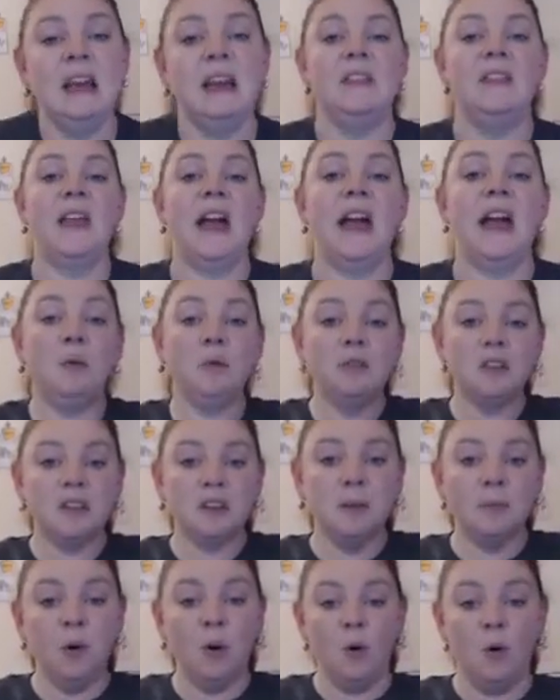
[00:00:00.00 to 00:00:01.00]
that will
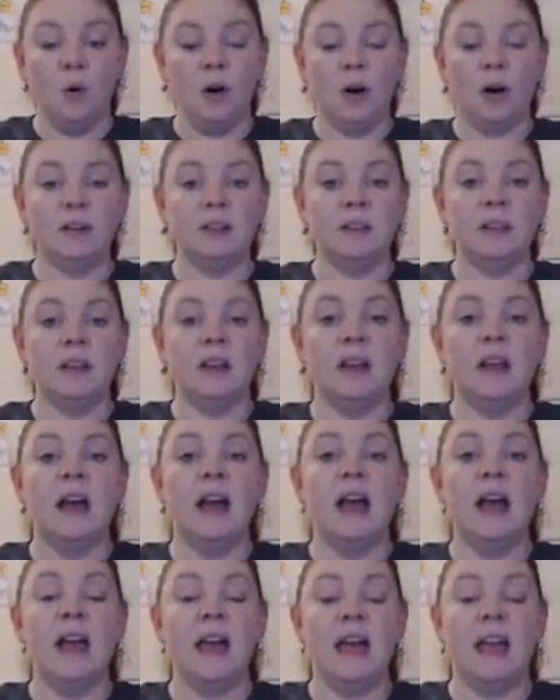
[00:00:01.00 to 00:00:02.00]
support
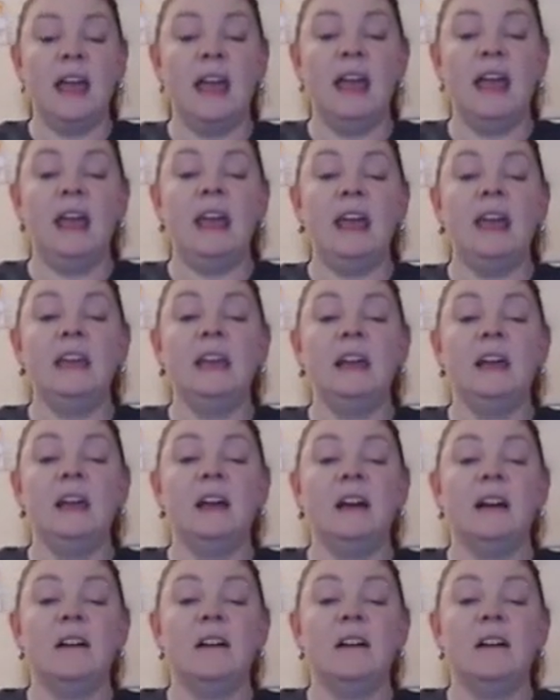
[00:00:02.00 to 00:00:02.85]
a